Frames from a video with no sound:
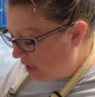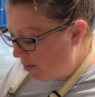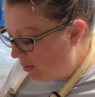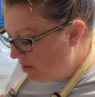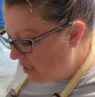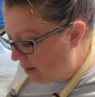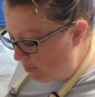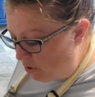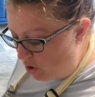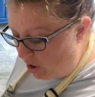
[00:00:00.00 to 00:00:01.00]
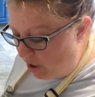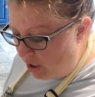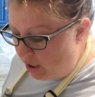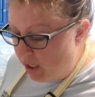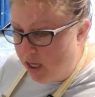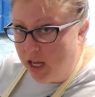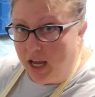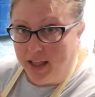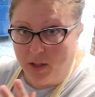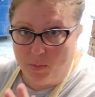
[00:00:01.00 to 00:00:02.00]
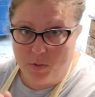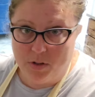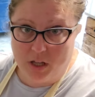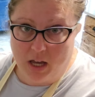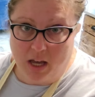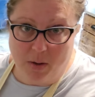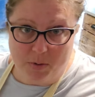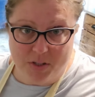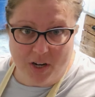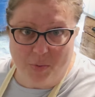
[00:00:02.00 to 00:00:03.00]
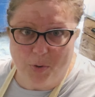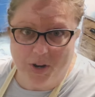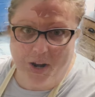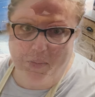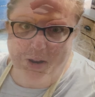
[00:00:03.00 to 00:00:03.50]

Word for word: to come up to temperature, and then we'll start rolling out our